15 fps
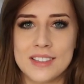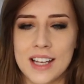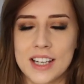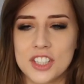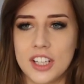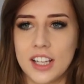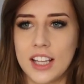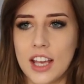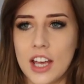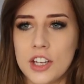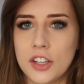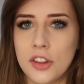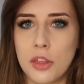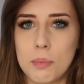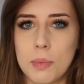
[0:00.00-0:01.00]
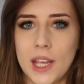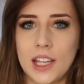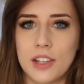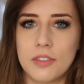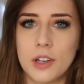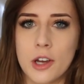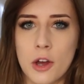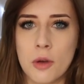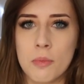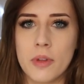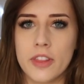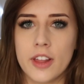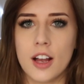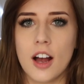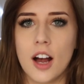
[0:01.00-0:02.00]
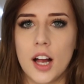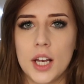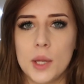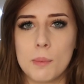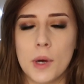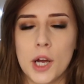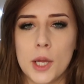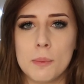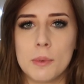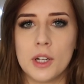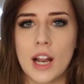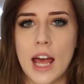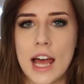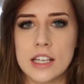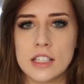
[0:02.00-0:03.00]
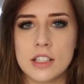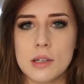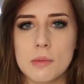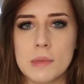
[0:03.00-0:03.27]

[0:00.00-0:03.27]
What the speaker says: is actually another piece from the Carly Bible and